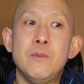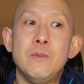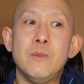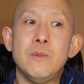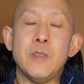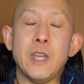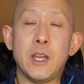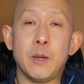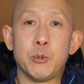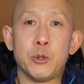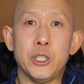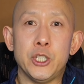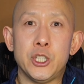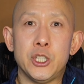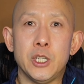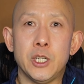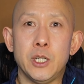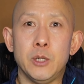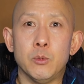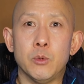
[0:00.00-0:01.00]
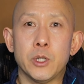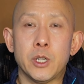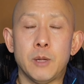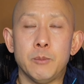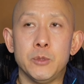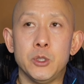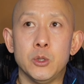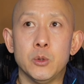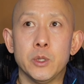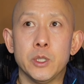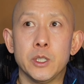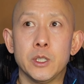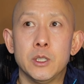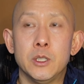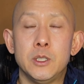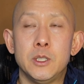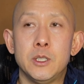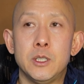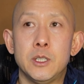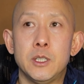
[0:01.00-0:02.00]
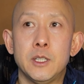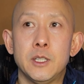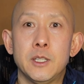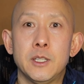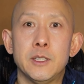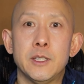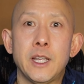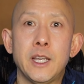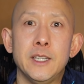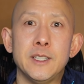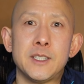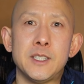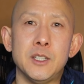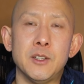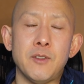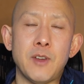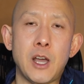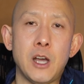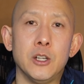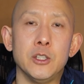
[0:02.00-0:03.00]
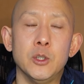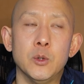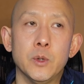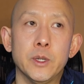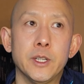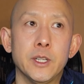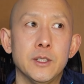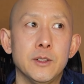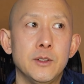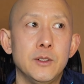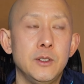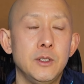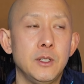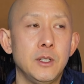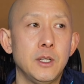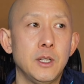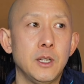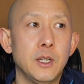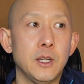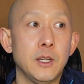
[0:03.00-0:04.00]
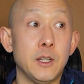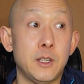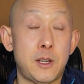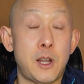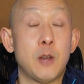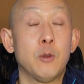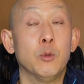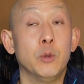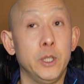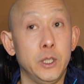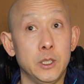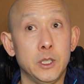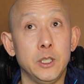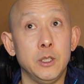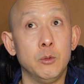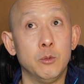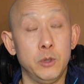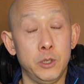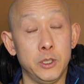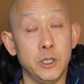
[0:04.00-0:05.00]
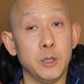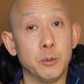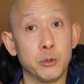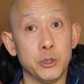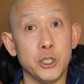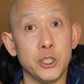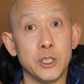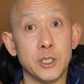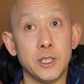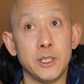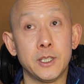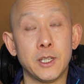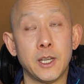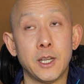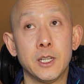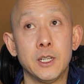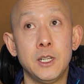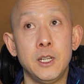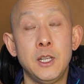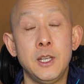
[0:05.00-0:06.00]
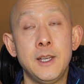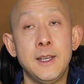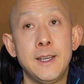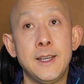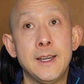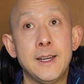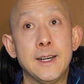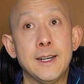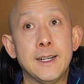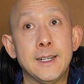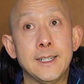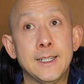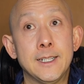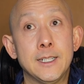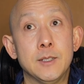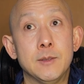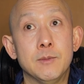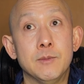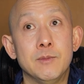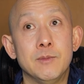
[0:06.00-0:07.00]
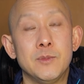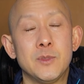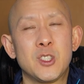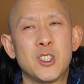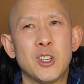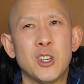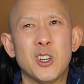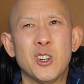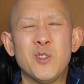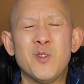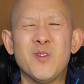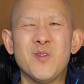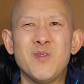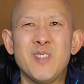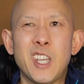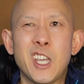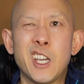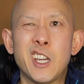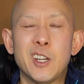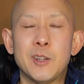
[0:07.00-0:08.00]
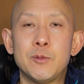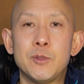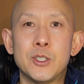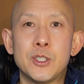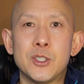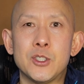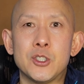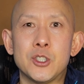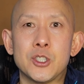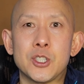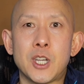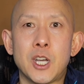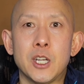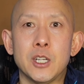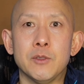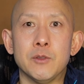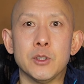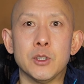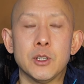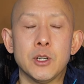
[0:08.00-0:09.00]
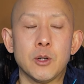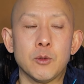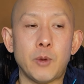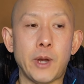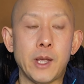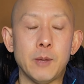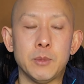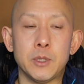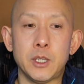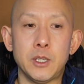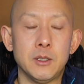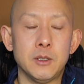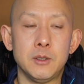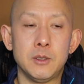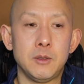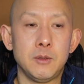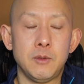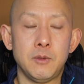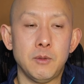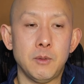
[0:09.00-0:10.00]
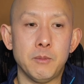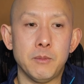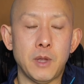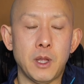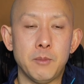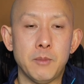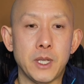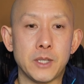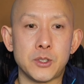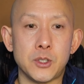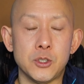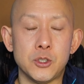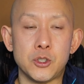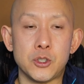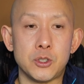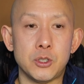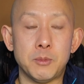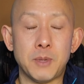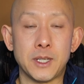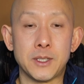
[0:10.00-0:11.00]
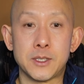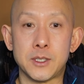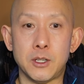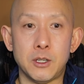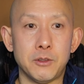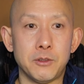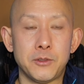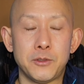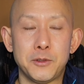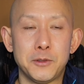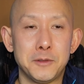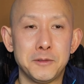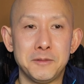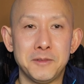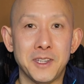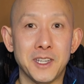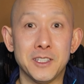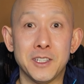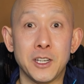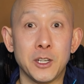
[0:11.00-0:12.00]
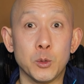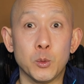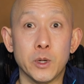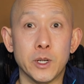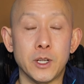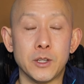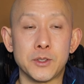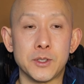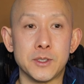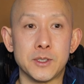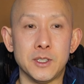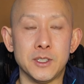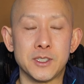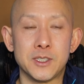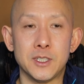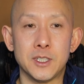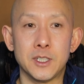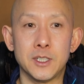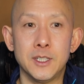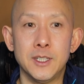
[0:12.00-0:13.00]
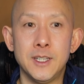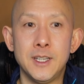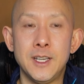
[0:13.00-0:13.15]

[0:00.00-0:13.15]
they appreciate what I'm doing, and they see a value in it, and I really appreciate that. So yeah, this is just kind of a rambling message to myself and anyone else is listening,